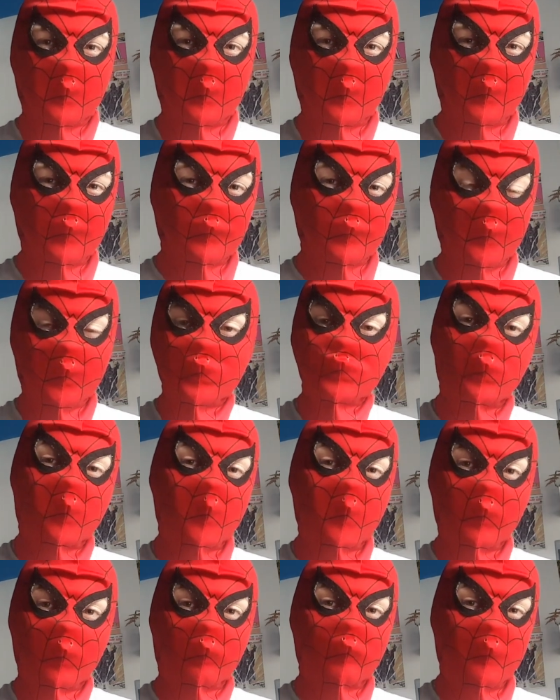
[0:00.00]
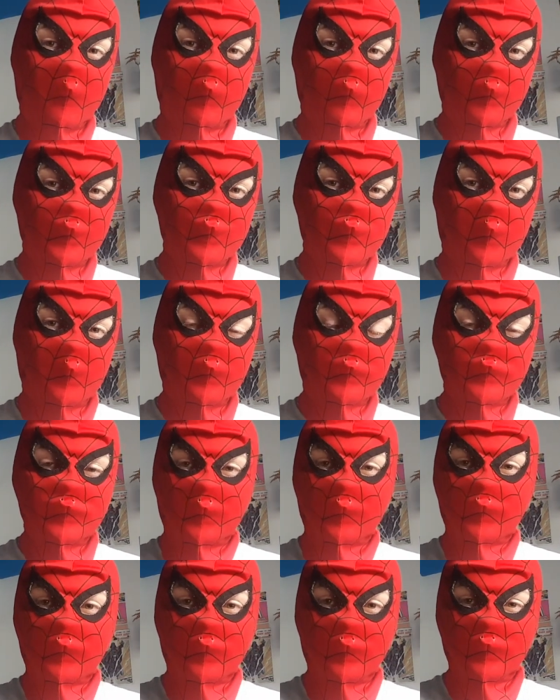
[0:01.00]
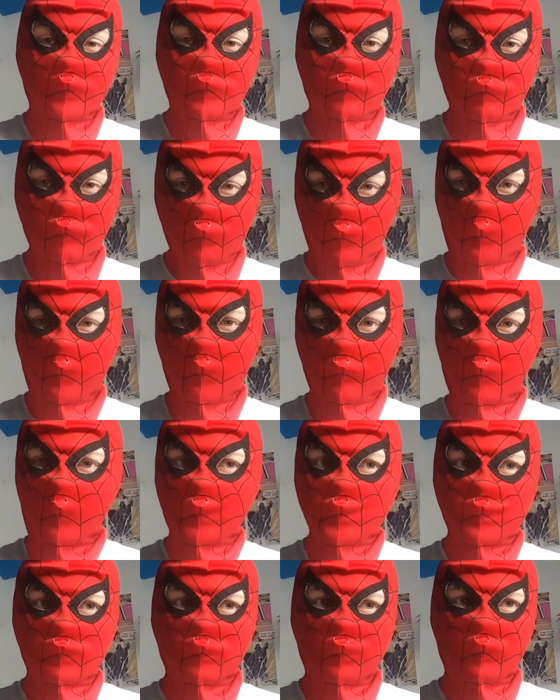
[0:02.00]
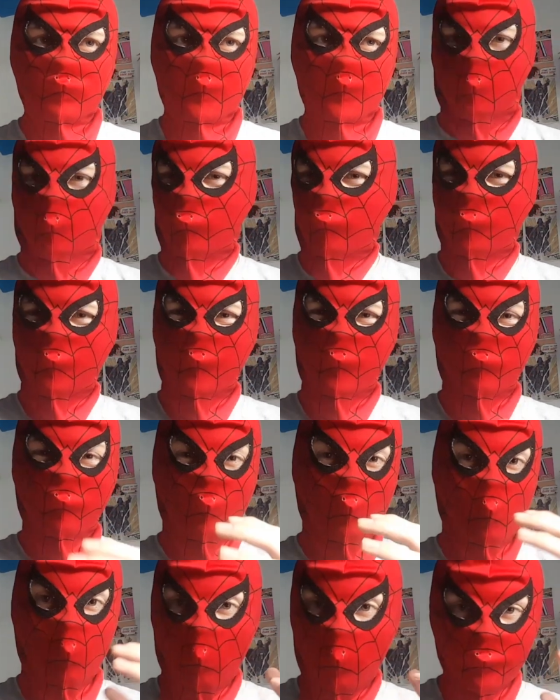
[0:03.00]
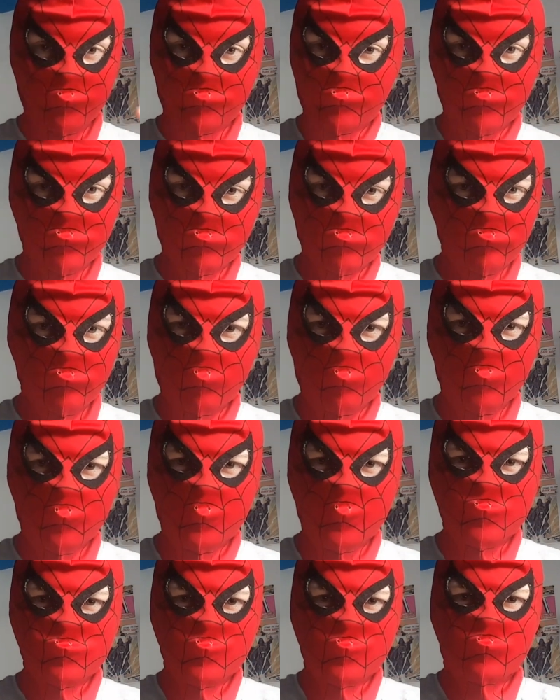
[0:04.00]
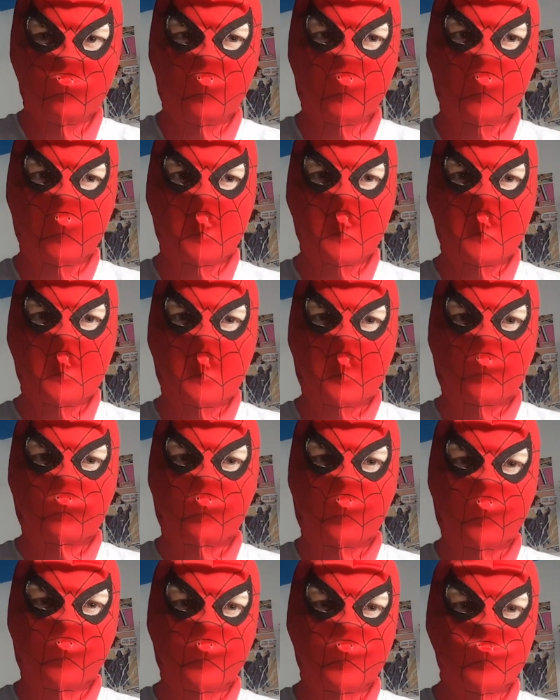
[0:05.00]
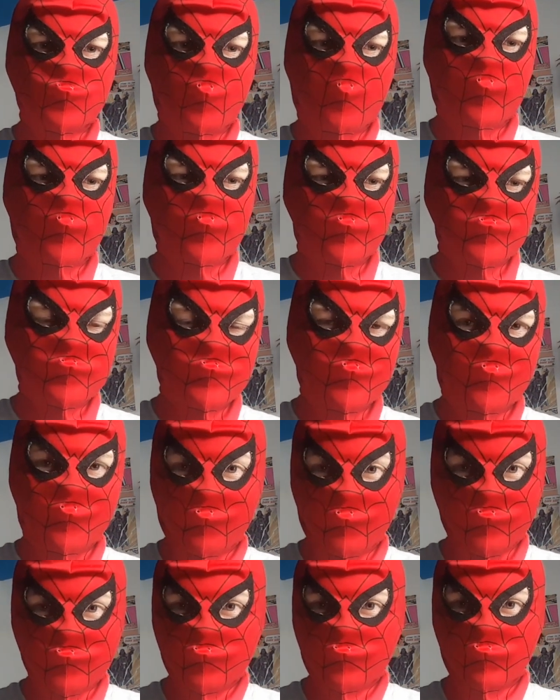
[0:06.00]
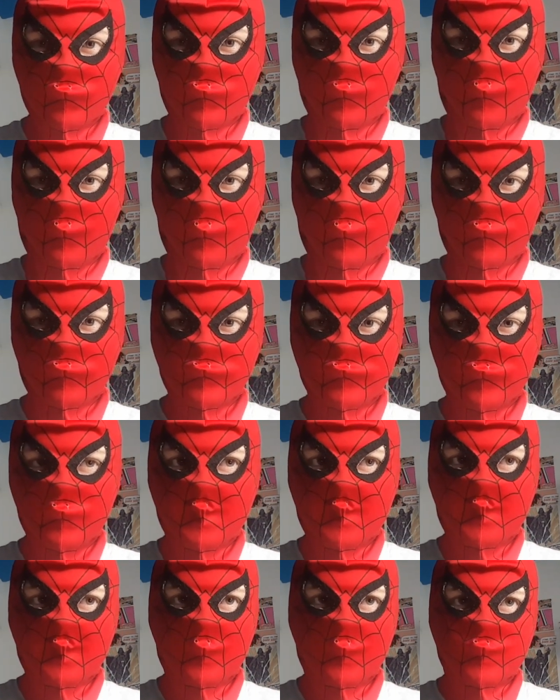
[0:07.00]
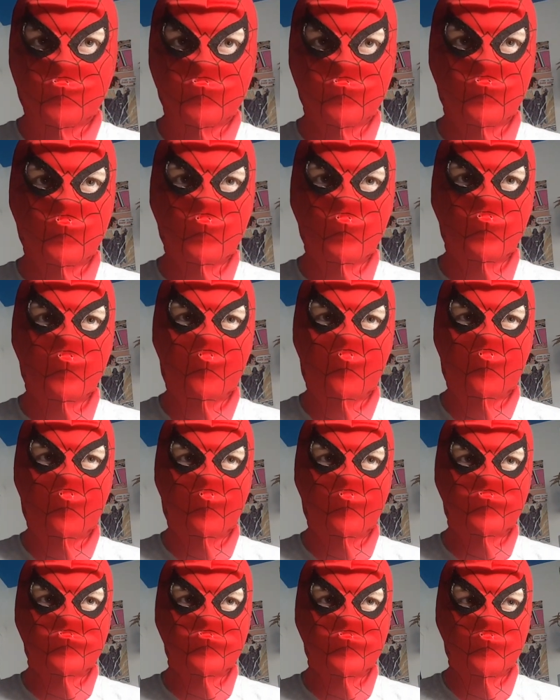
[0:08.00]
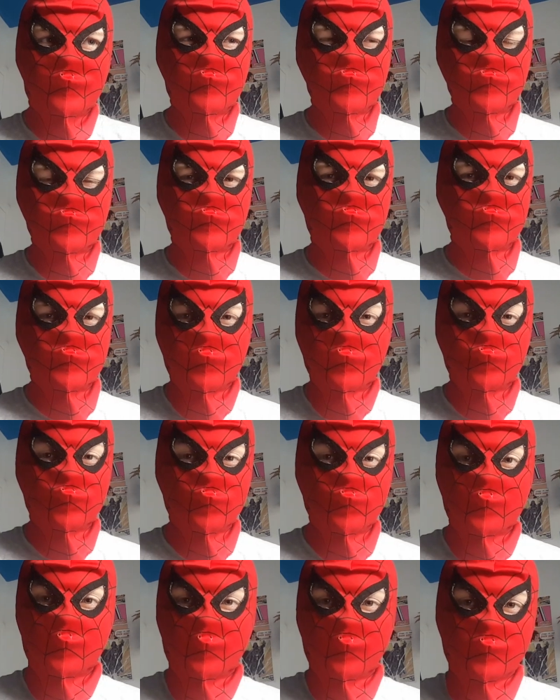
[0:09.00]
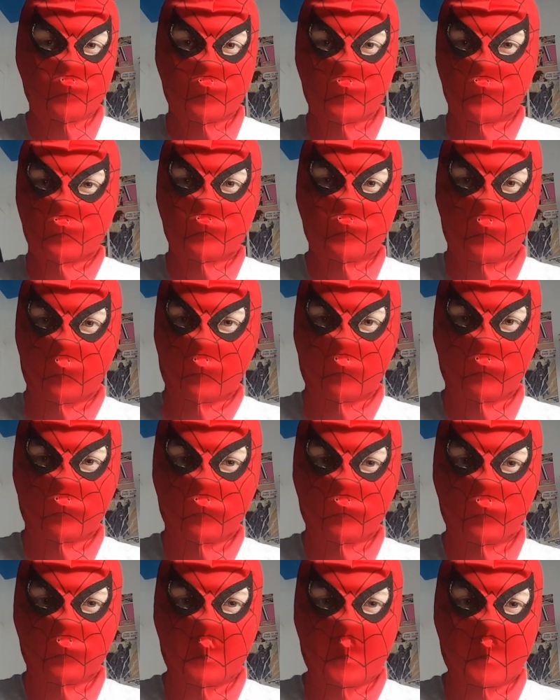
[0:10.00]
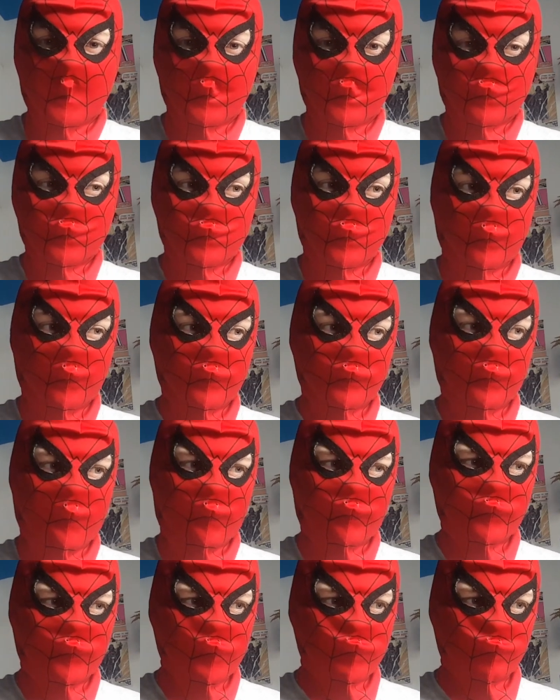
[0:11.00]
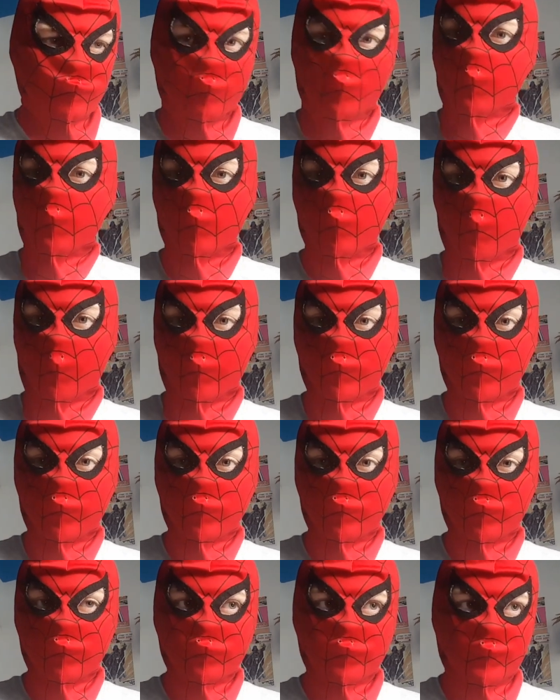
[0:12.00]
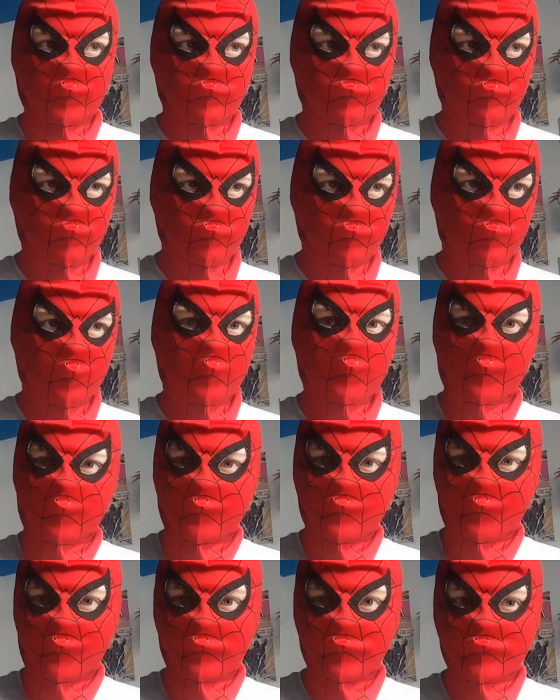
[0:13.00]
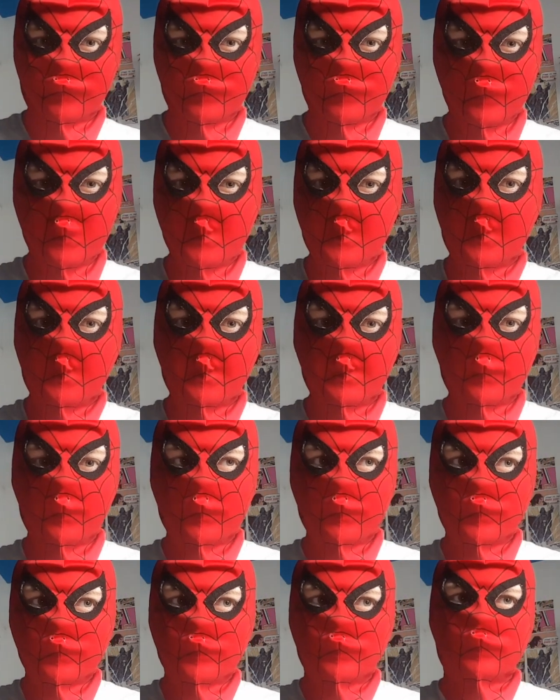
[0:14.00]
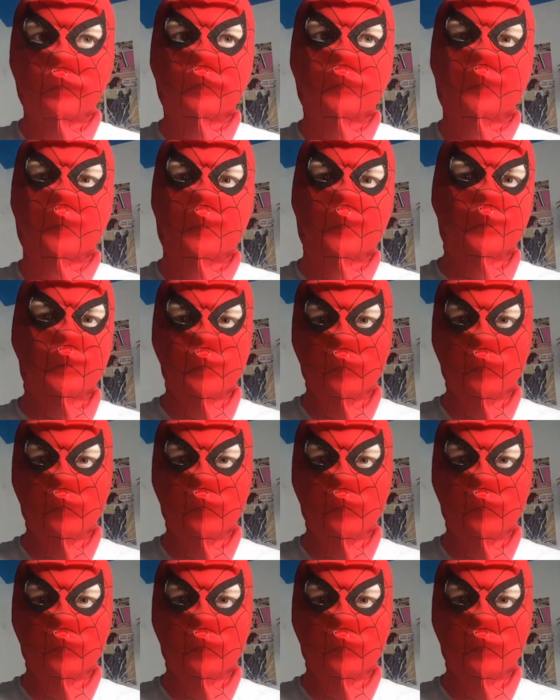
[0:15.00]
And that's why I love Parasite. I think it's a really amazing movie. I only have one little flaw with this movie, and that is when it's in its third act isn't as interesting as its second. Its second act is really white-knuckled and really tense, and its third act